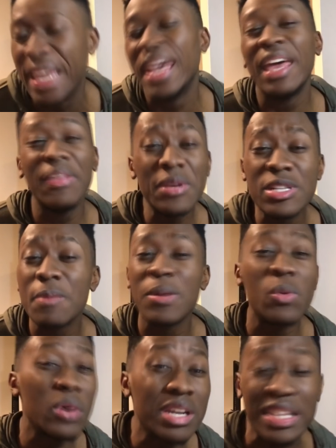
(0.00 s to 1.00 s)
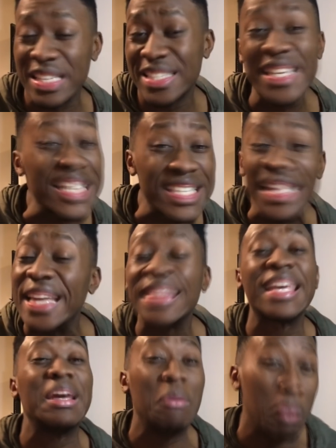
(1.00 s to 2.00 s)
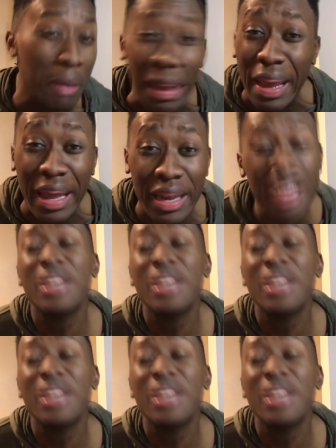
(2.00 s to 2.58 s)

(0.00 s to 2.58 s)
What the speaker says: And this should be one of the 6 that they win.